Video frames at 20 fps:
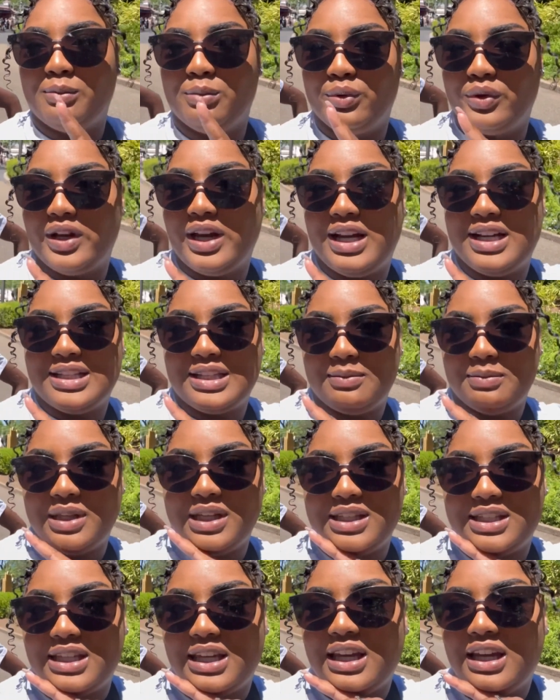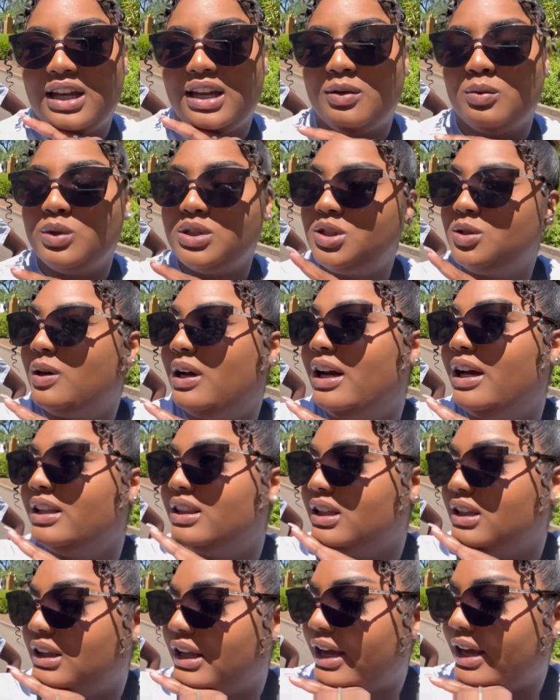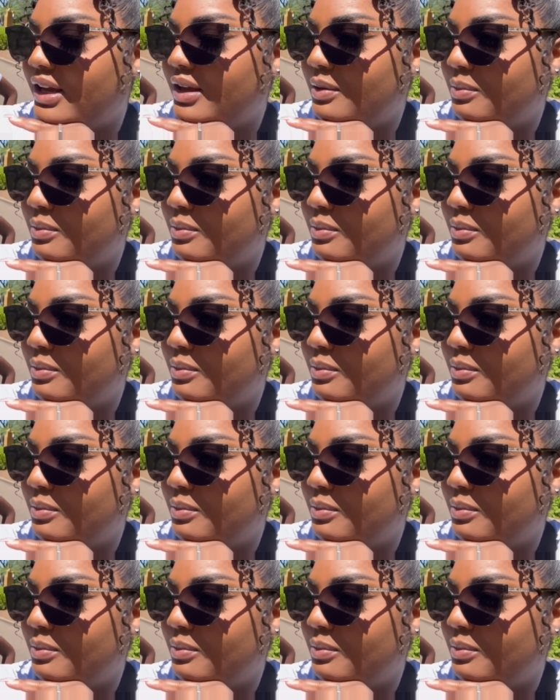Bree has something to eat. What you had? The lamb?